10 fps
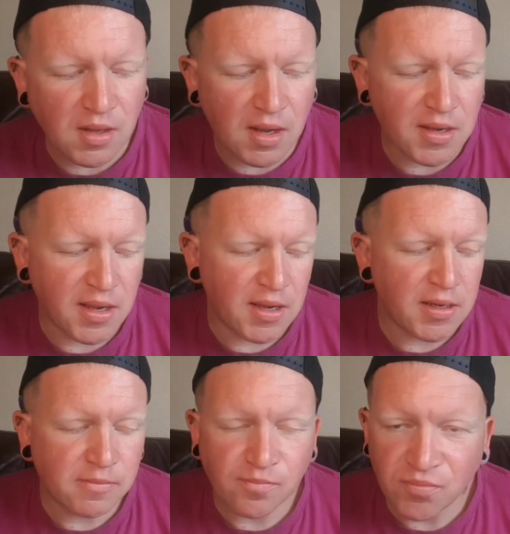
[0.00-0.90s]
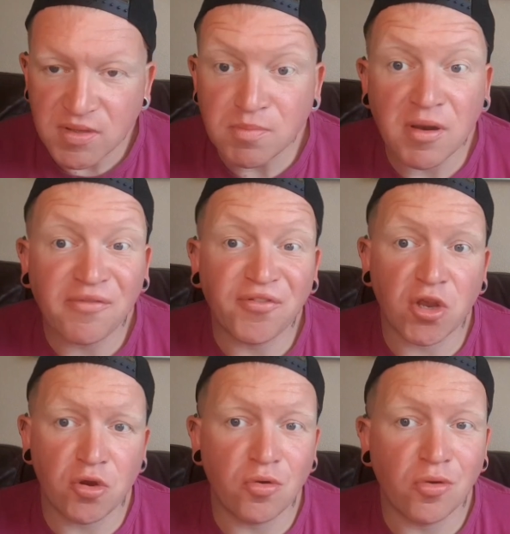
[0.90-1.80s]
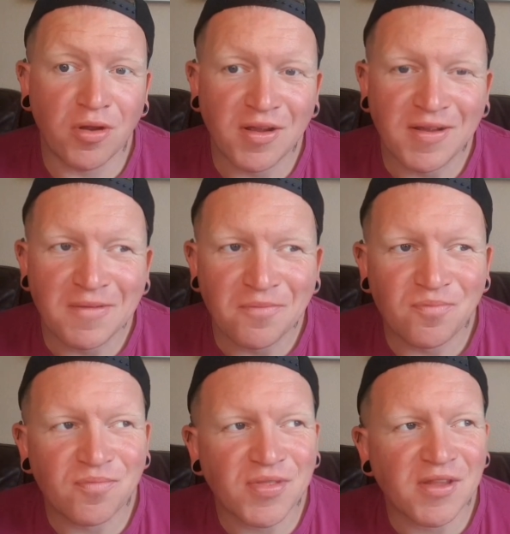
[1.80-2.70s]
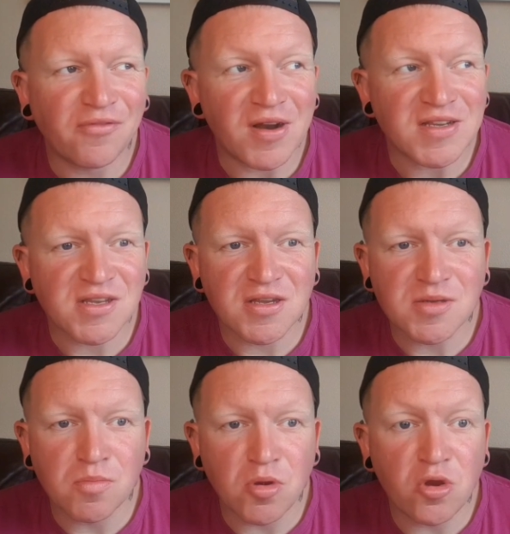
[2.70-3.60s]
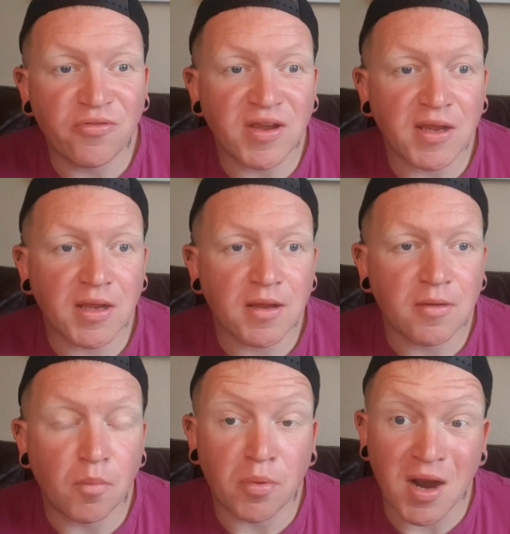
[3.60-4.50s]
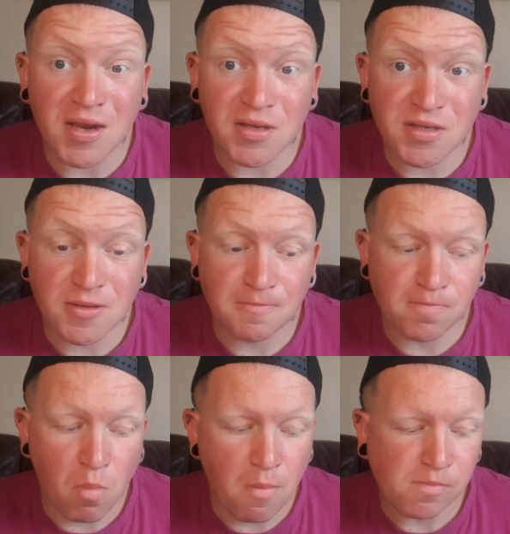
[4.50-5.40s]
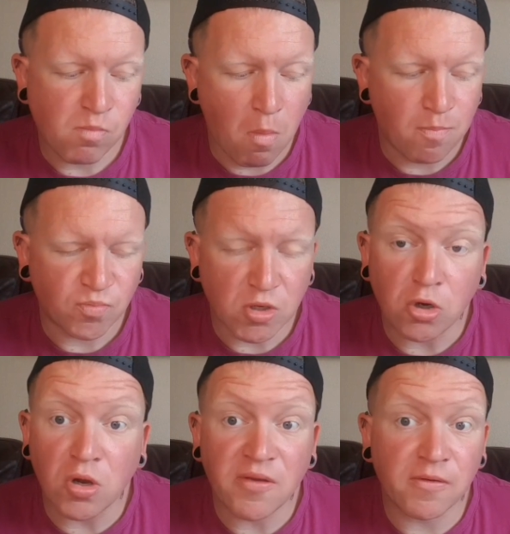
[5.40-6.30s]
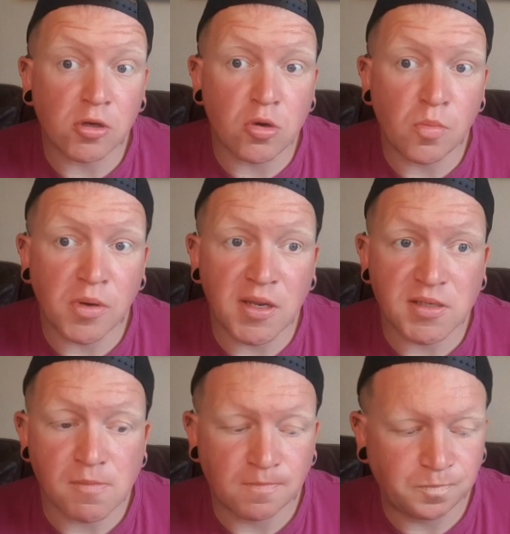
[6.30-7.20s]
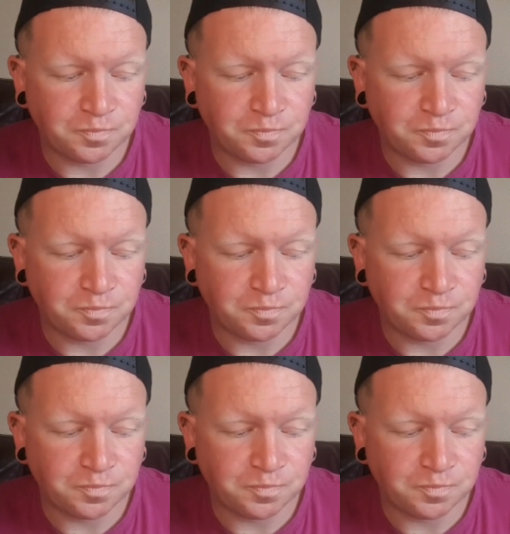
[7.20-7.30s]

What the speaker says: I.e., there's been a few wrestlers moving brands or even companies.